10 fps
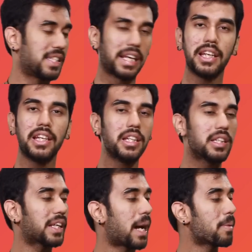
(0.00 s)
Secondly,
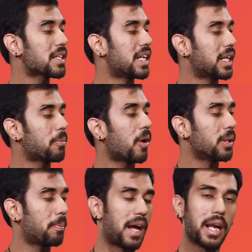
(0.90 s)
the camera setup on
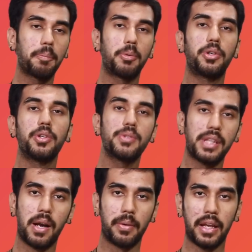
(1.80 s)
the back protrudes
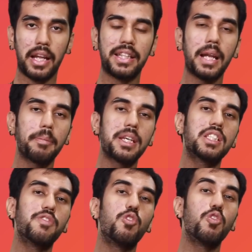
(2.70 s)
out and that makes
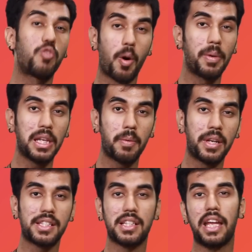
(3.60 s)
the phone wobbly when
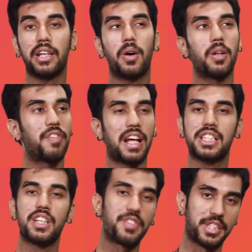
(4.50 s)
it's lying on
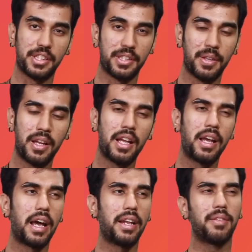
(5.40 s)
flat surfaces.
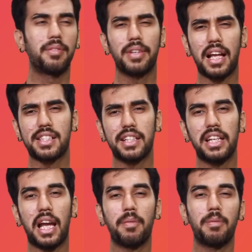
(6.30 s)
And
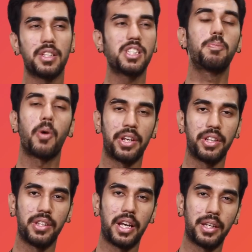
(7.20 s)
lastly, I'm
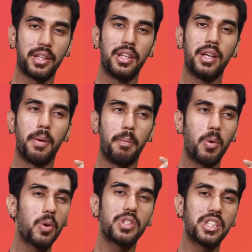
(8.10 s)
disappointed that
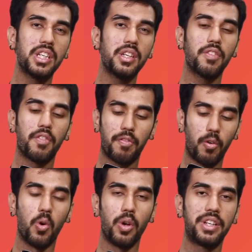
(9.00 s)
Moto
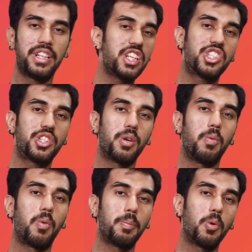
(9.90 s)
G4 ditched
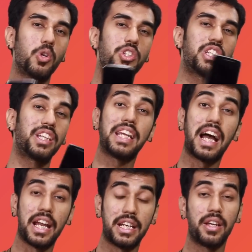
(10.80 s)
what Moto G3
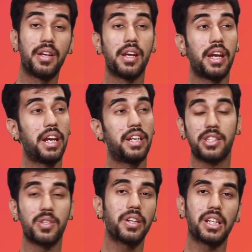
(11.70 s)
had. It
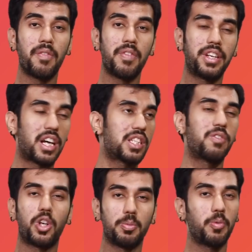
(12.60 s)
does not come with dust and
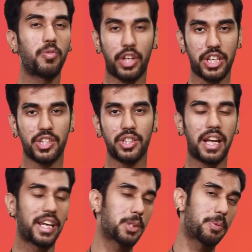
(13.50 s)
waterproof protection
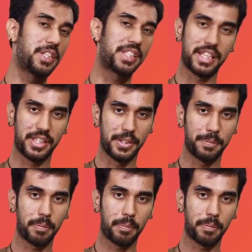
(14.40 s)
like its predecessor.